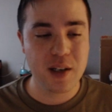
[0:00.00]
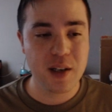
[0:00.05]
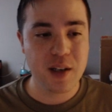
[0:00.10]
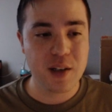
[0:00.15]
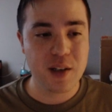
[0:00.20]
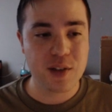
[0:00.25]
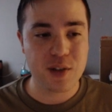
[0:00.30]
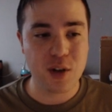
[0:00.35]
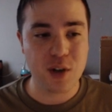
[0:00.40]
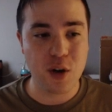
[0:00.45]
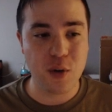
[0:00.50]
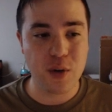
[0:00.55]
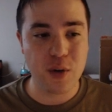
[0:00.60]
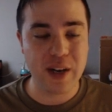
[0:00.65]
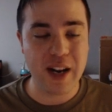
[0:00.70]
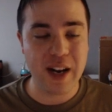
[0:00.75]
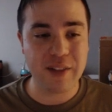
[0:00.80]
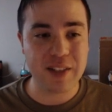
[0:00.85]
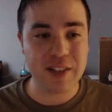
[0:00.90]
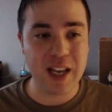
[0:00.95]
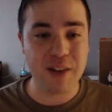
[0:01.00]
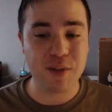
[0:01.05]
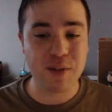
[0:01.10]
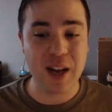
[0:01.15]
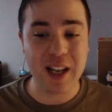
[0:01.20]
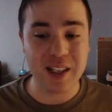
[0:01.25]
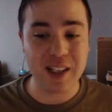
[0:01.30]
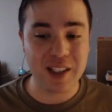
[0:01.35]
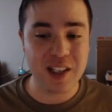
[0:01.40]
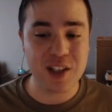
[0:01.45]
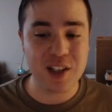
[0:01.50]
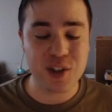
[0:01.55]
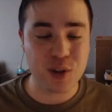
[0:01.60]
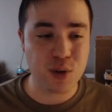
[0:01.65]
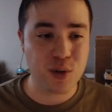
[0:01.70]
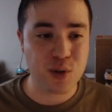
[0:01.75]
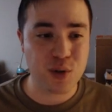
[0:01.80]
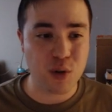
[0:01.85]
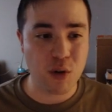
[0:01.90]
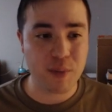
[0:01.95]
So we'd have to have at least 2
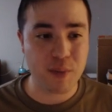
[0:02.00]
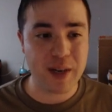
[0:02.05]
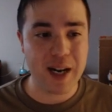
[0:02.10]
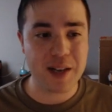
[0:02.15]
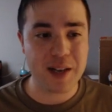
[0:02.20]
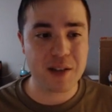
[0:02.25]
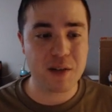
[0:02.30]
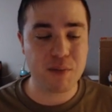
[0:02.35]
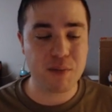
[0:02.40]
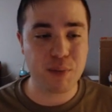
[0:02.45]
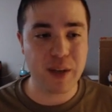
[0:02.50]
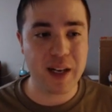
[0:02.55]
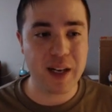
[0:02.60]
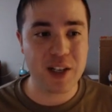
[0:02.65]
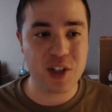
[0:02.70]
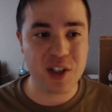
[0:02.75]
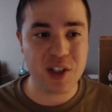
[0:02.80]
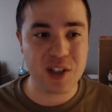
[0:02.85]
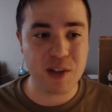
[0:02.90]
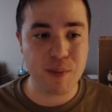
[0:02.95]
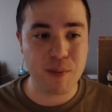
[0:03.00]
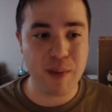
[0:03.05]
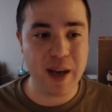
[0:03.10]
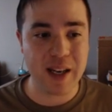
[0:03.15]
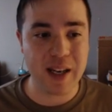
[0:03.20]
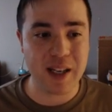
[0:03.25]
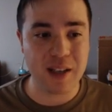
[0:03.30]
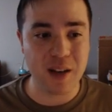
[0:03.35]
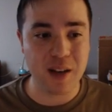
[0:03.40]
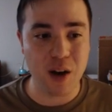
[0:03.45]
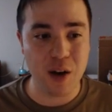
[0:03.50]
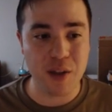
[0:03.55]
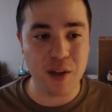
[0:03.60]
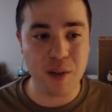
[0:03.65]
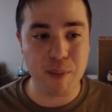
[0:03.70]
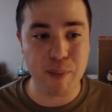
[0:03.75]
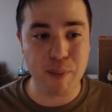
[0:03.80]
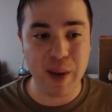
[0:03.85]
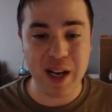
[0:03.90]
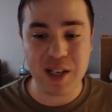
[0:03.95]
Stormcasts in play just to make it on the
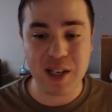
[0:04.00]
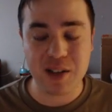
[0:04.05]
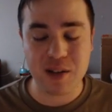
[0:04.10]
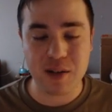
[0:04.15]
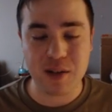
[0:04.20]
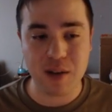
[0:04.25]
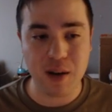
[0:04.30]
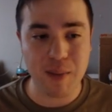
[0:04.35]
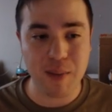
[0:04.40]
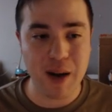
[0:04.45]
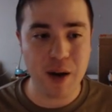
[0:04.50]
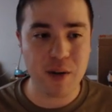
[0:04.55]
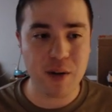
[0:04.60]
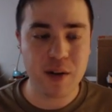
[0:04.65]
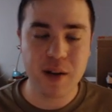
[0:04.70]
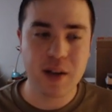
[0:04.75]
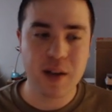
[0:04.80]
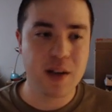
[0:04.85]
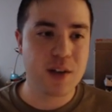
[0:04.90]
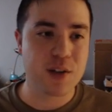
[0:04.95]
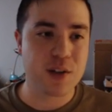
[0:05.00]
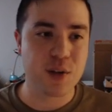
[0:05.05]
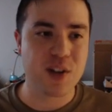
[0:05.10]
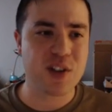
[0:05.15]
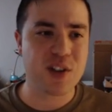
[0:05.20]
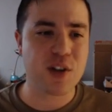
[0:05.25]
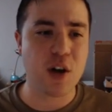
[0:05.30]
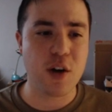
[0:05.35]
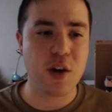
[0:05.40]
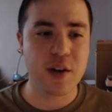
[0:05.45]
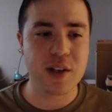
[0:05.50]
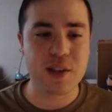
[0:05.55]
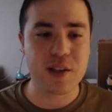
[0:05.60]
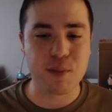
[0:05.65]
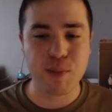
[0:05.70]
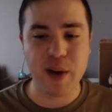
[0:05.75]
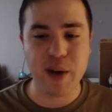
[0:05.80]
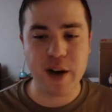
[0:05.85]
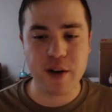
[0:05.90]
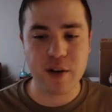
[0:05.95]
base amount. So this card is
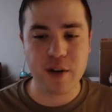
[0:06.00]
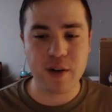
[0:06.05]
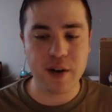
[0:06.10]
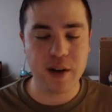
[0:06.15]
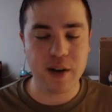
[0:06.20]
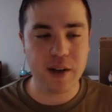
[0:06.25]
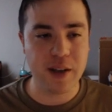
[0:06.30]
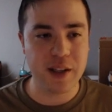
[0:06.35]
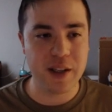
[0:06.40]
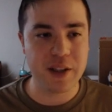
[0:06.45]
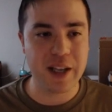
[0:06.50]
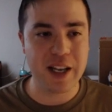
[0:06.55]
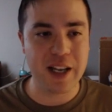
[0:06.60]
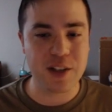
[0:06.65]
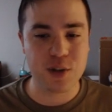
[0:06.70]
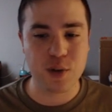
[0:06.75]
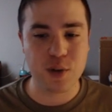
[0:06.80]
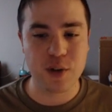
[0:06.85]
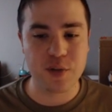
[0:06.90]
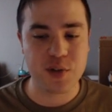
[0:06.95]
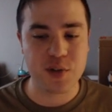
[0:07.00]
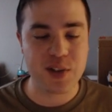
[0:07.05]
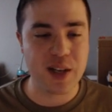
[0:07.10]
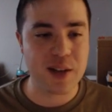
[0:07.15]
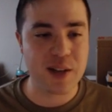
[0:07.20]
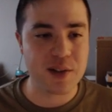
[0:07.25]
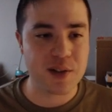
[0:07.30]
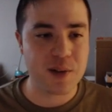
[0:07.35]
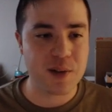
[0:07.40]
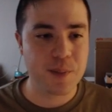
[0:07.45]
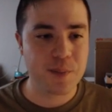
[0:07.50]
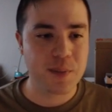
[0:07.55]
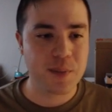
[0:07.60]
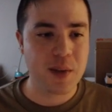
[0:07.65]
better in that sort of sense.